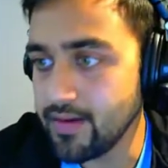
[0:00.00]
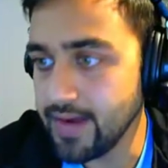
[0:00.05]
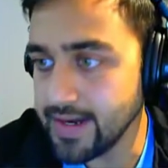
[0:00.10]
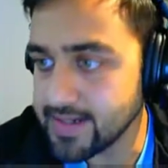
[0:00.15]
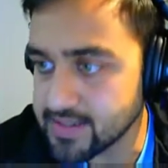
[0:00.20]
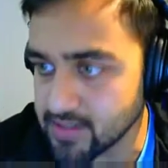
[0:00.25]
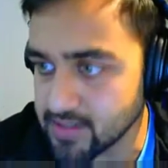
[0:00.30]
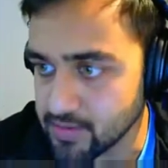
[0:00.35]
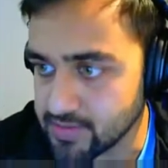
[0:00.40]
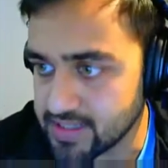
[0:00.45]
So
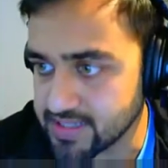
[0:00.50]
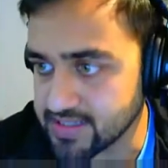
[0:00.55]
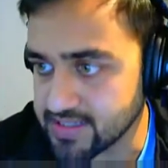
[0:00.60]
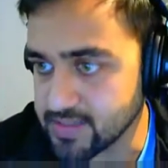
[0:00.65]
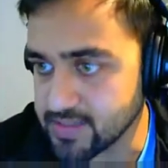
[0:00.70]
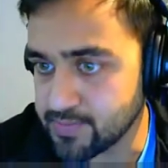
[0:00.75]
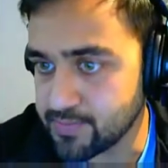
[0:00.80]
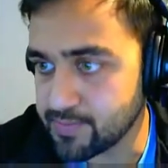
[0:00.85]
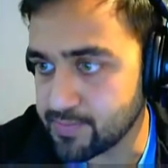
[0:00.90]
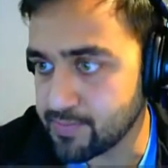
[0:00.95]
this is
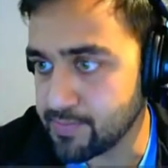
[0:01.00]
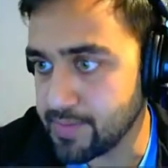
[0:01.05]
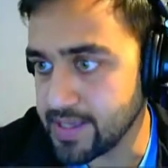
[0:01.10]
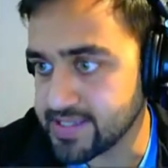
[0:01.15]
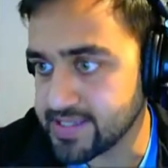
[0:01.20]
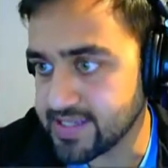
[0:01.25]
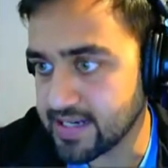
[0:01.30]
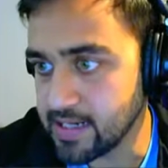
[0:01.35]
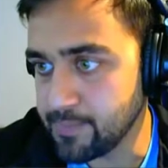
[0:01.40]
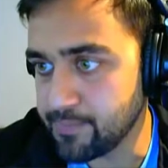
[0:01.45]

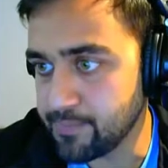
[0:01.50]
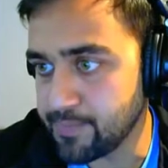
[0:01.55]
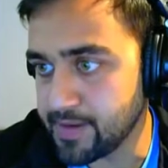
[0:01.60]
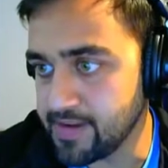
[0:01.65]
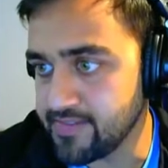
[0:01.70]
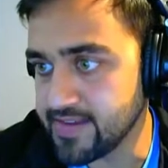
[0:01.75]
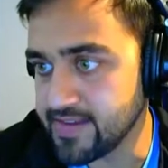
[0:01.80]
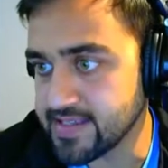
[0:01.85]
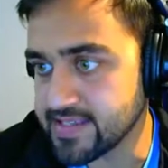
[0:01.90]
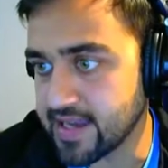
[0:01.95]
basically
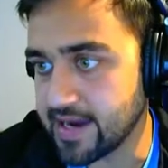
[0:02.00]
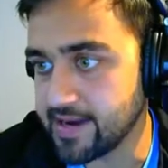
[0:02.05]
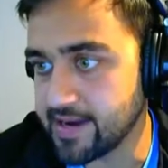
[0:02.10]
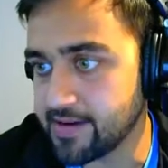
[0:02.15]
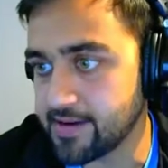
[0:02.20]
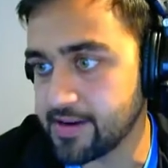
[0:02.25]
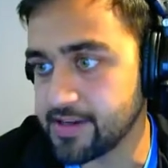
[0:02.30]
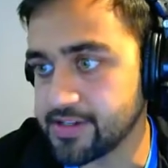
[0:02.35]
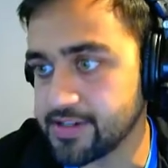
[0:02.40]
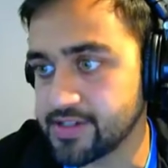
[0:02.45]
previous
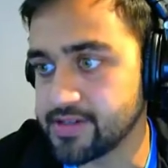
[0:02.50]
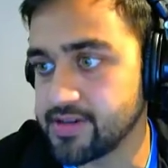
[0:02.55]
iteration.